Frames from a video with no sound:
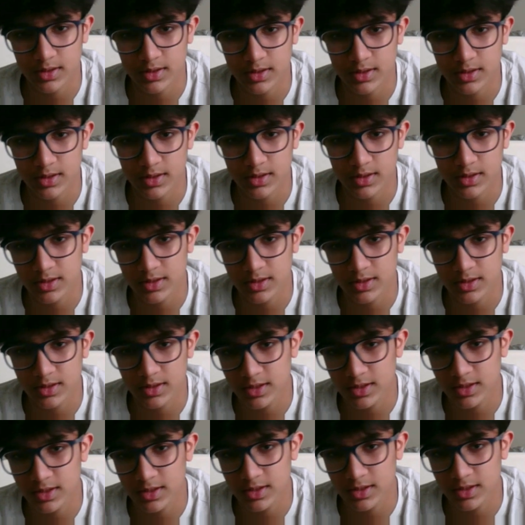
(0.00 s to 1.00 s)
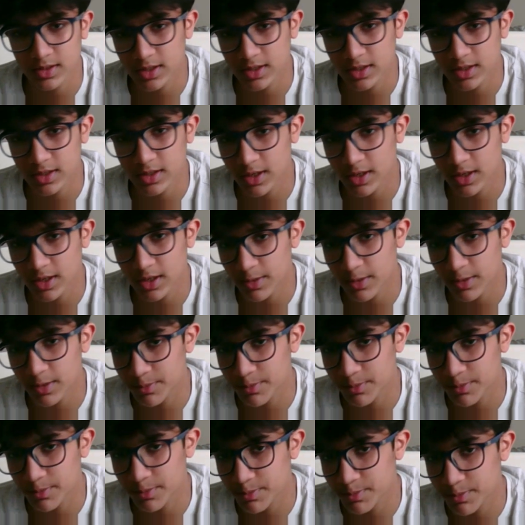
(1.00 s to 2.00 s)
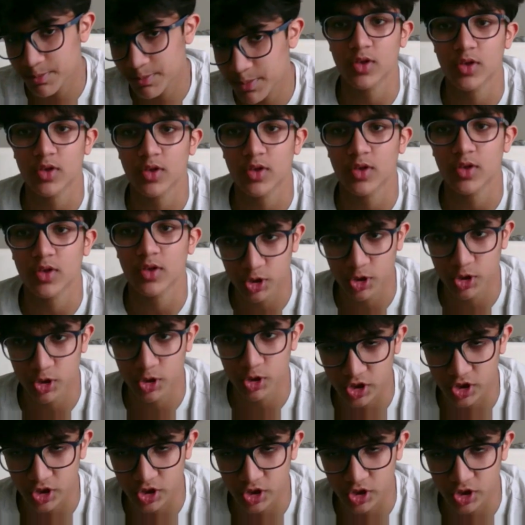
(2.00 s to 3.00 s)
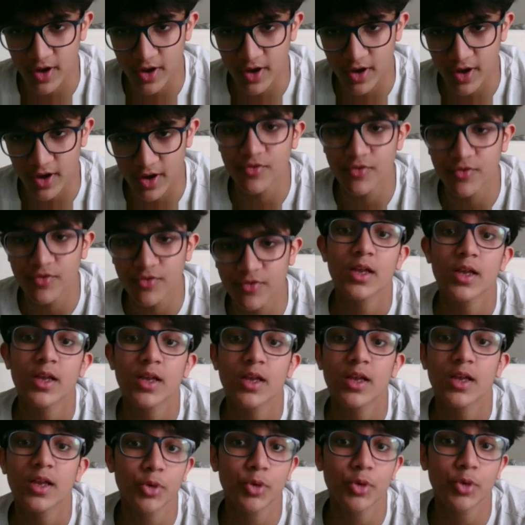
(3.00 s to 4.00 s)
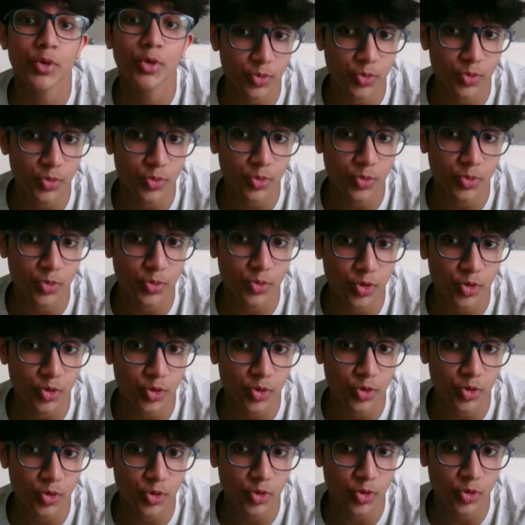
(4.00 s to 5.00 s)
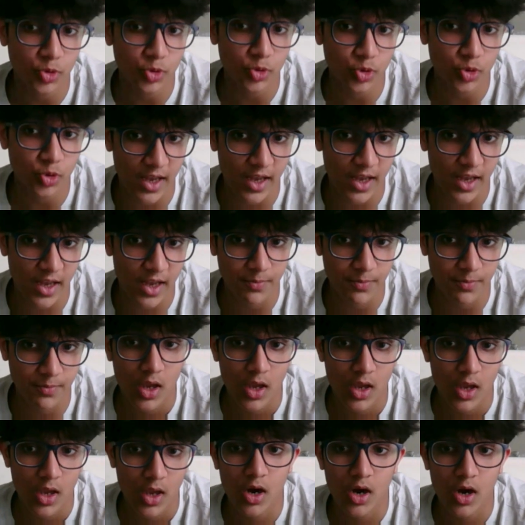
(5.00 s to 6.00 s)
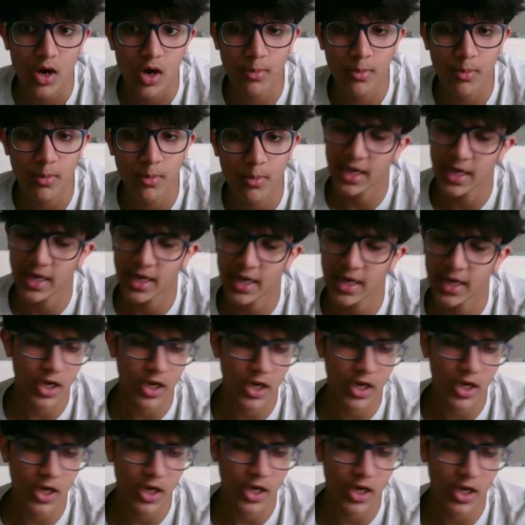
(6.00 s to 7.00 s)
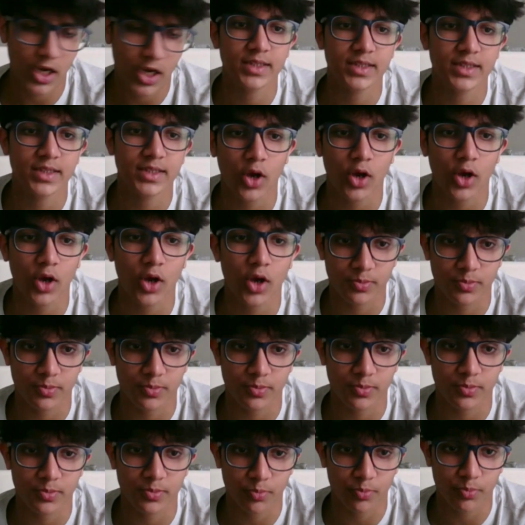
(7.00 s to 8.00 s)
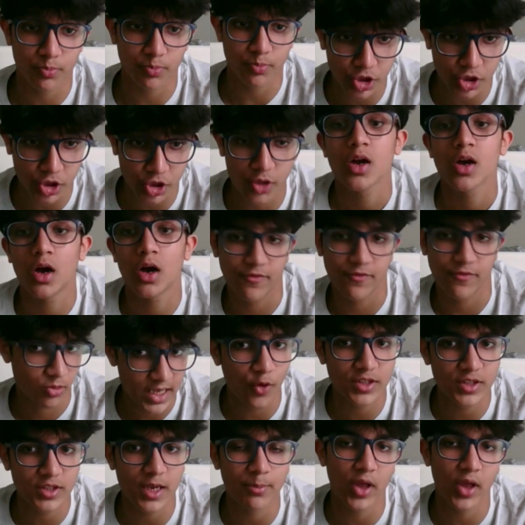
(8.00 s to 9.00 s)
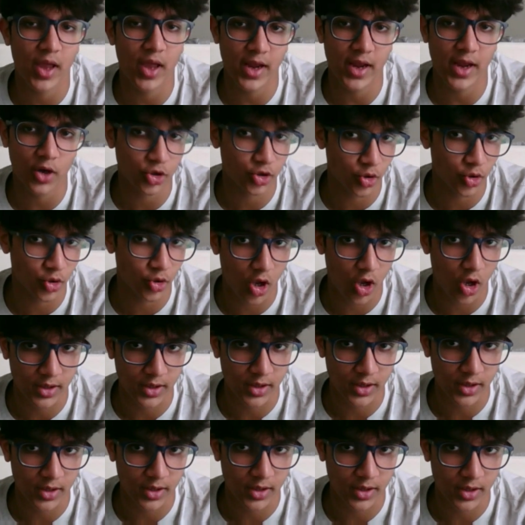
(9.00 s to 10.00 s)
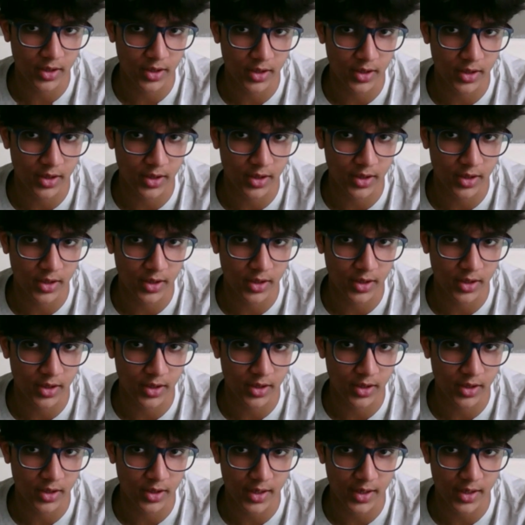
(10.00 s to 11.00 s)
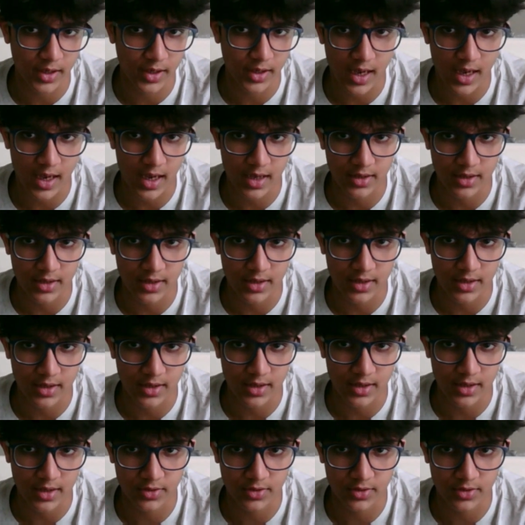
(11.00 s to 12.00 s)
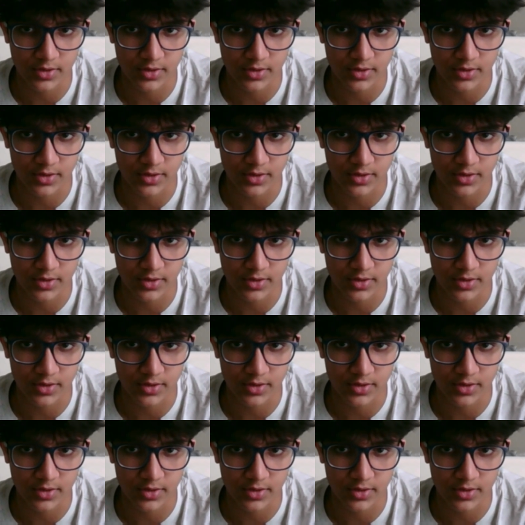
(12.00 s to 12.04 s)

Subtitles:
Now here, bishop to g5, bishop to e7, and Hikaru probably didn't like all this pressure after the move like e4, for example, and also long castles. So also e3.